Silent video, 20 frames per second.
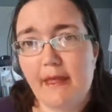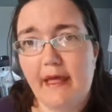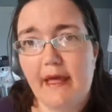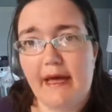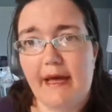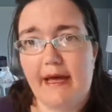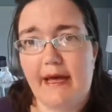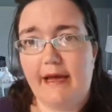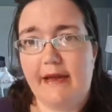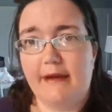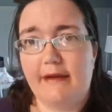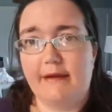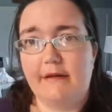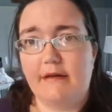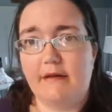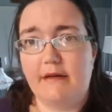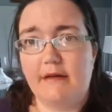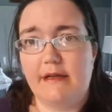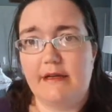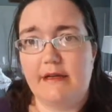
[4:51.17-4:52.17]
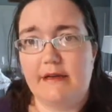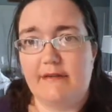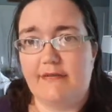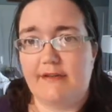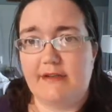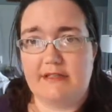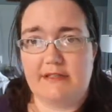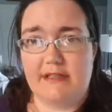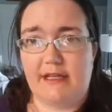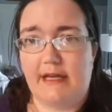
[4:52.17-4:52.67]
And if
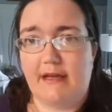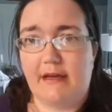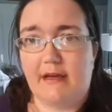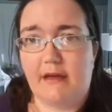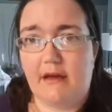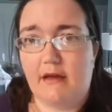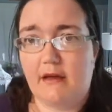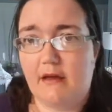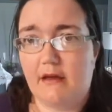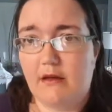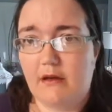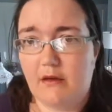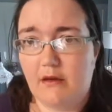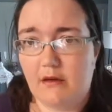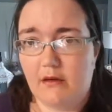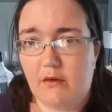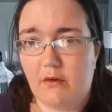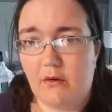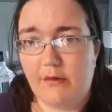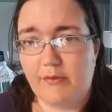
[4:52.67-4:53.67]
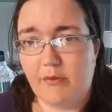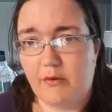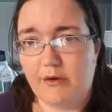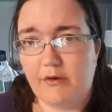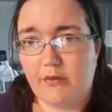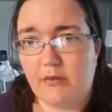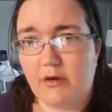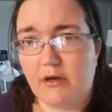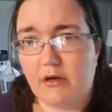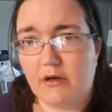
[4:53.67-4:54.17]
it's like, oh, I'm going to
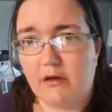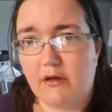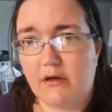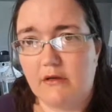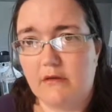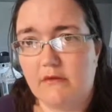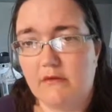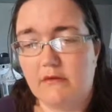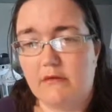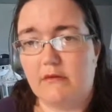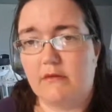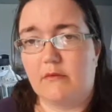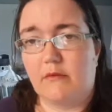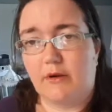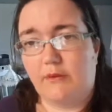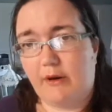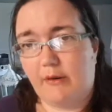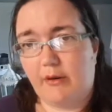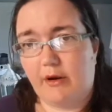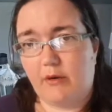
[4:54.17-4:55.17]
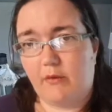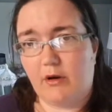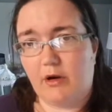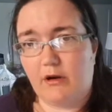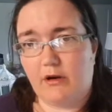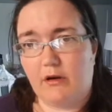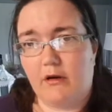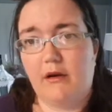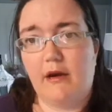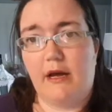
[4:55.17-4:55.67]
work, what do I wear to
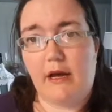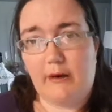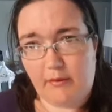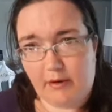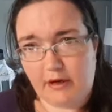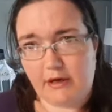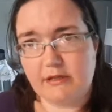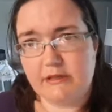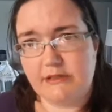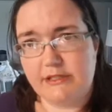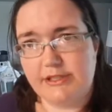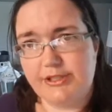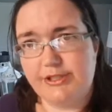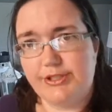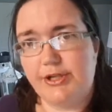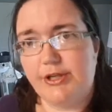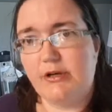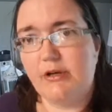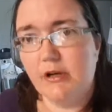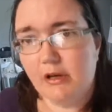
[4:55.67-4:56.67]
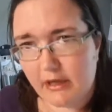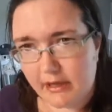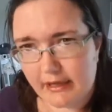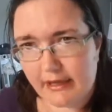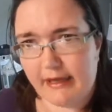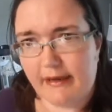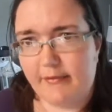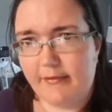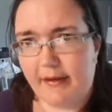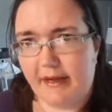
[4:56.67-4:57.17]
work? I wear a t-shirt
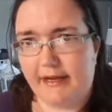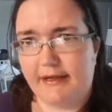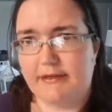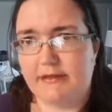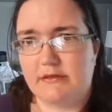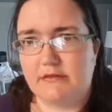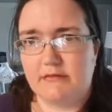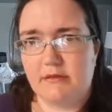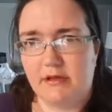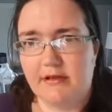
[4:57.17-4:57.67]
and pants.